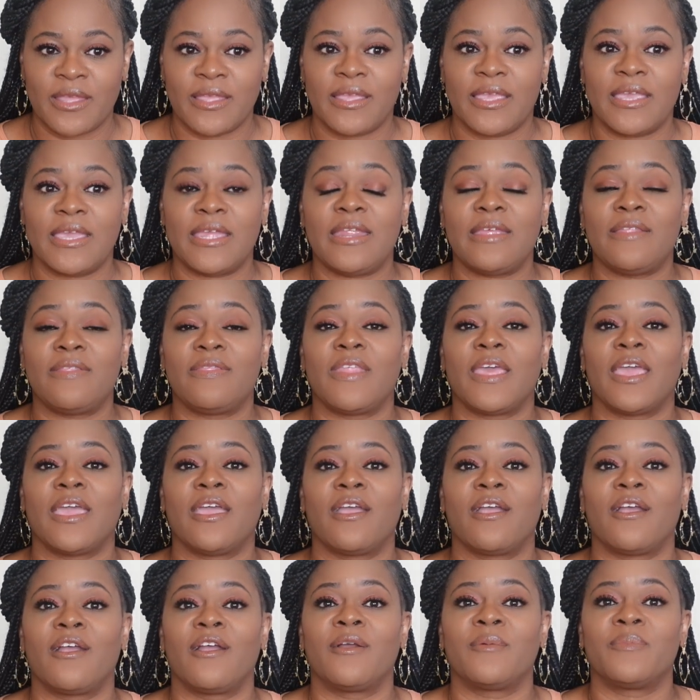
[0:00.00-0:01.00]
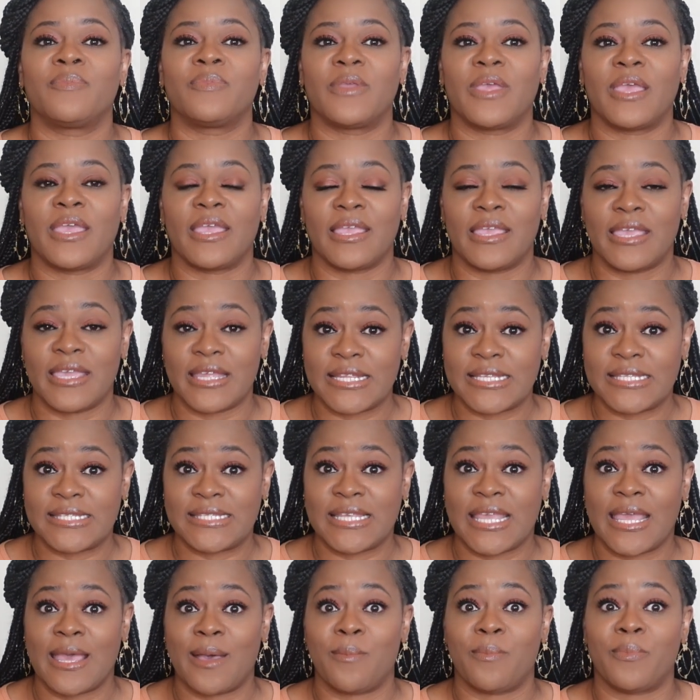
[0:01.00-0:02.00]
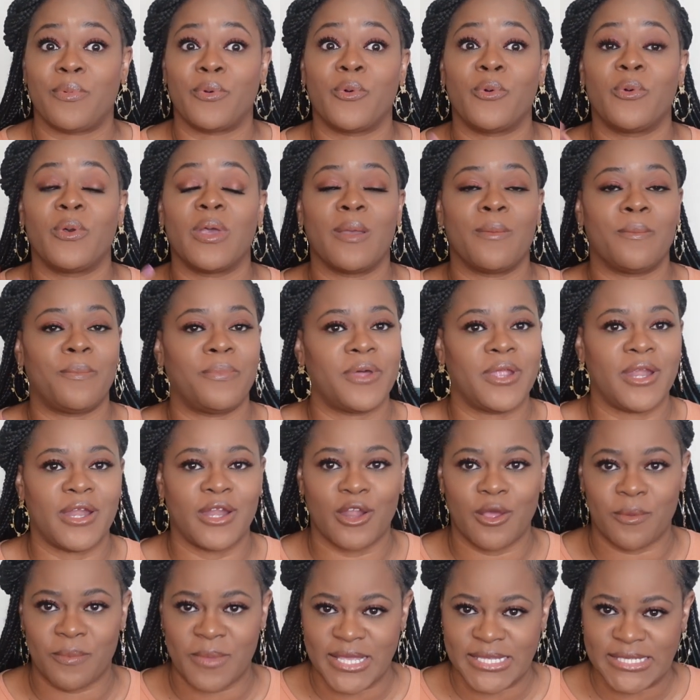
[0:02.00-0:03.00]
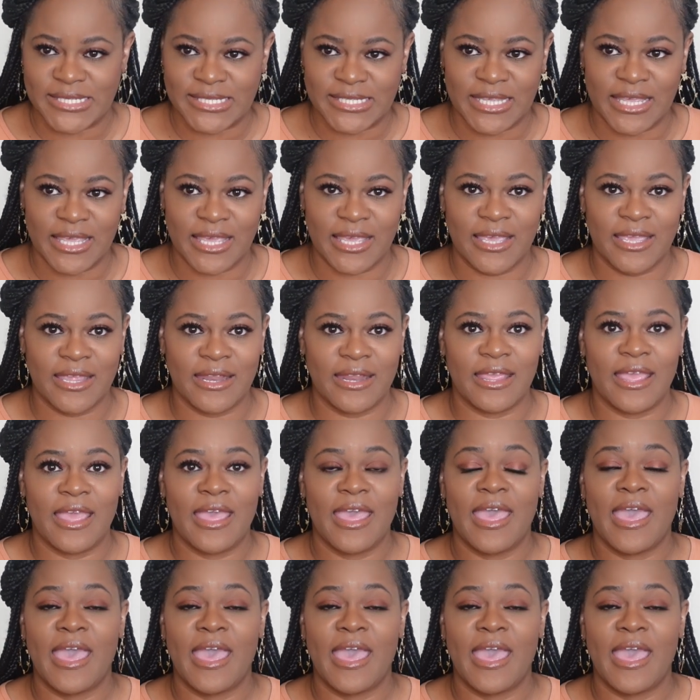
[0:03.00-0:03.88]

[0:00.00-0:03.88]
get in there and get a sample and put it on my skin